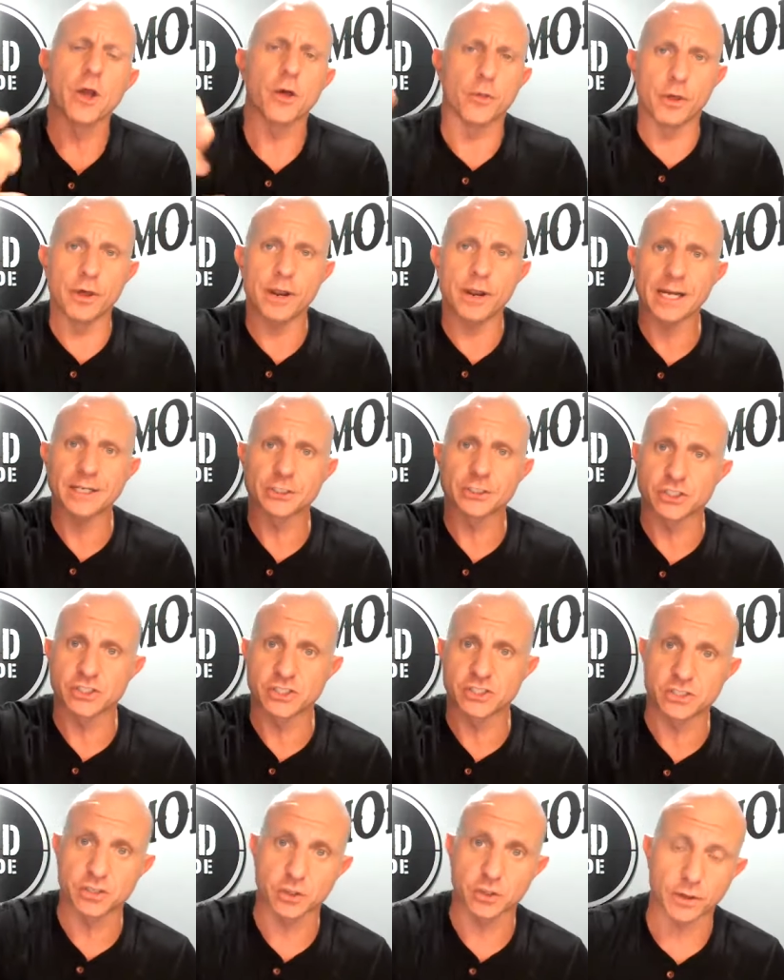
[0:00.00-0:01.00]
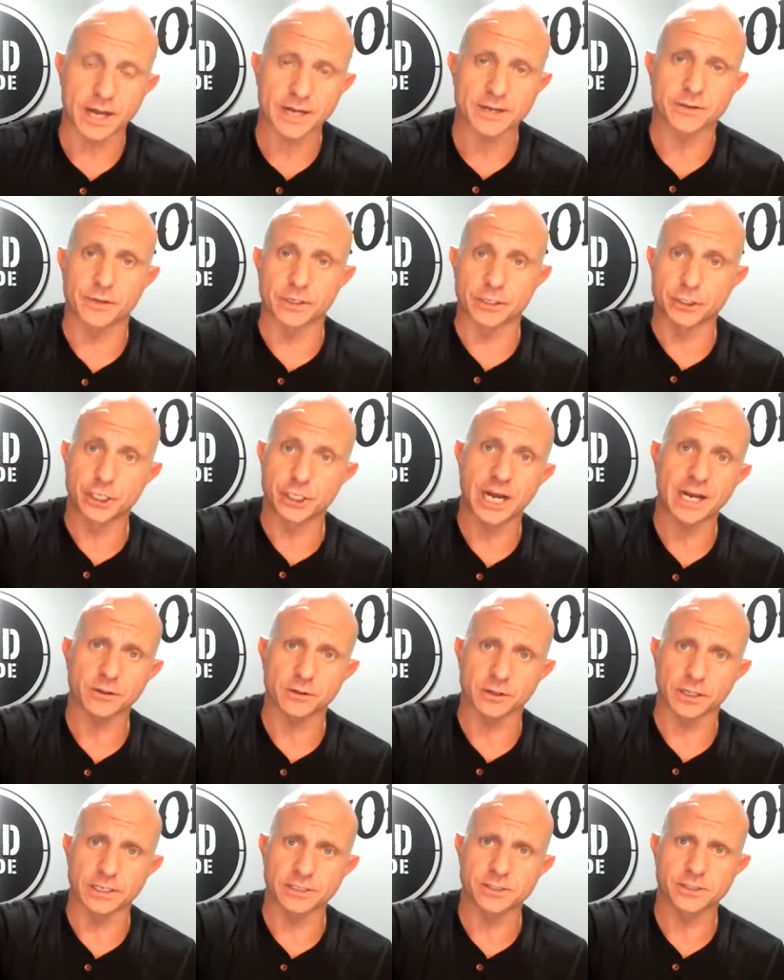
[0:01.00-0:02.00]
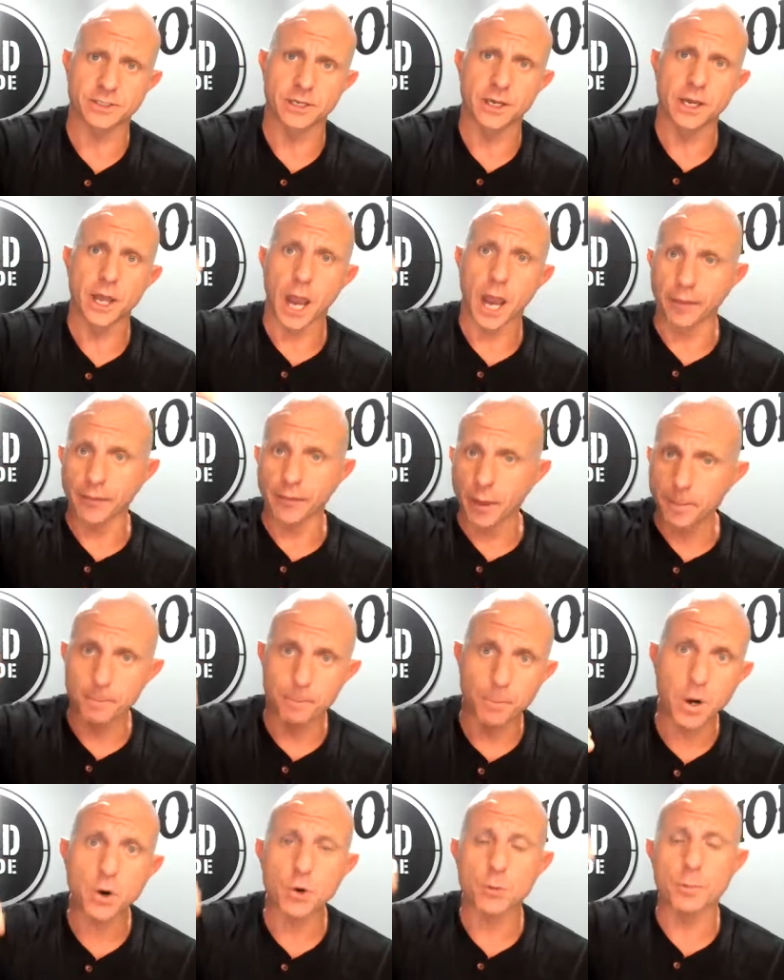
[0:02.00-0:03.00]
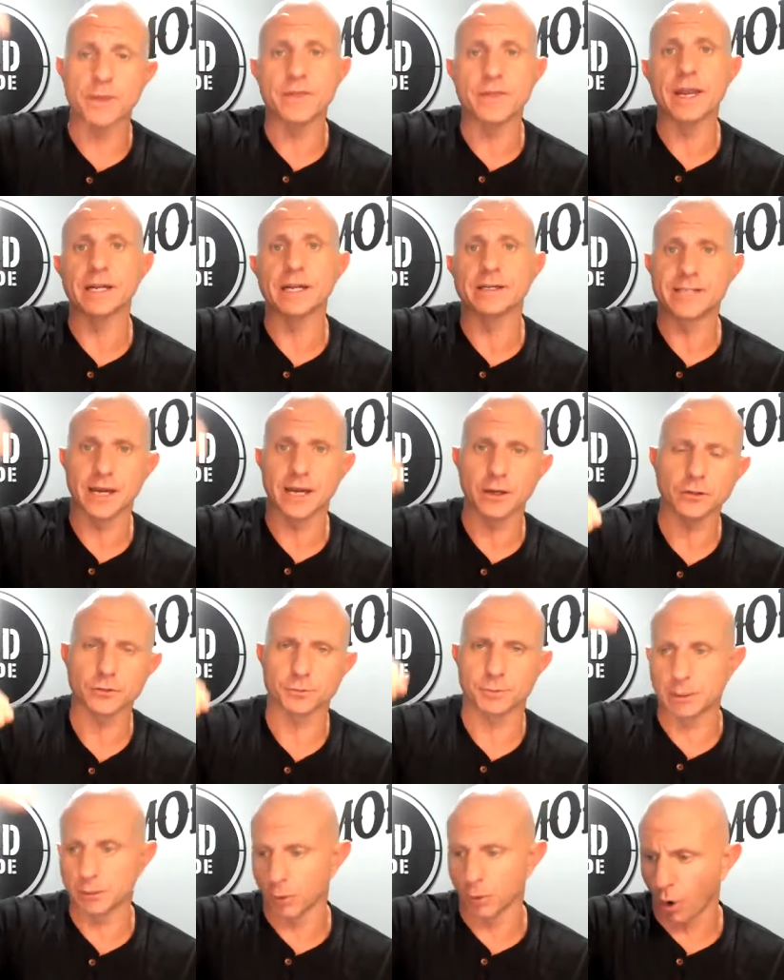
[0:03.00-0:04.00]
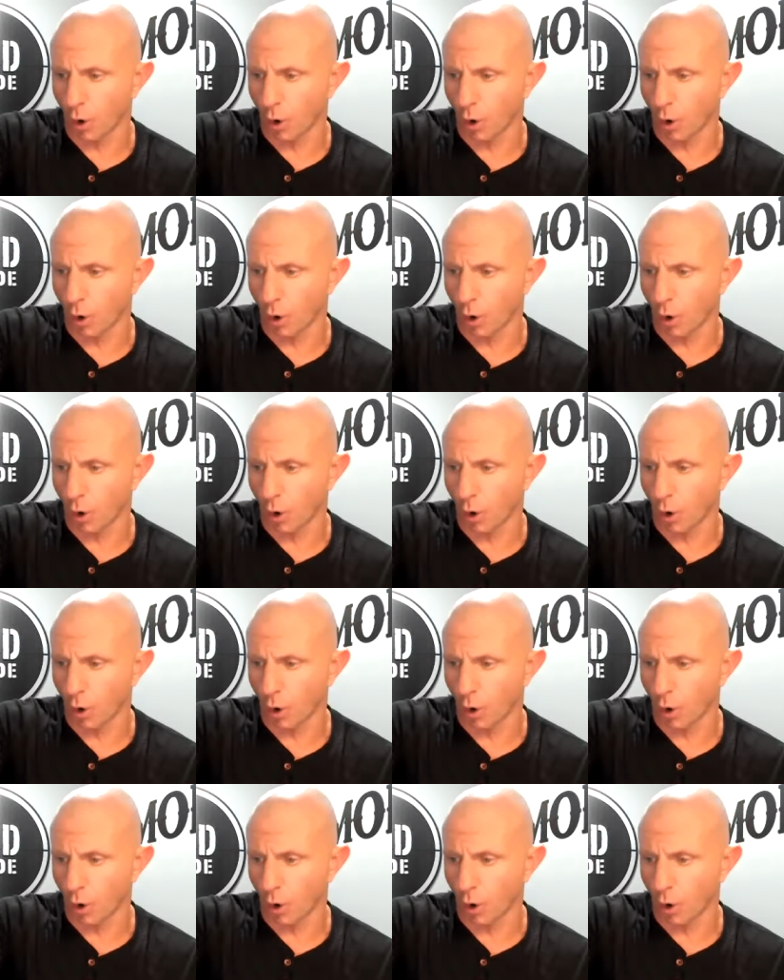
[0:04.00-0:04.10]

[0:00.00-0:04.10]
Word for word: then I just select the checklist and then boom and then it tells me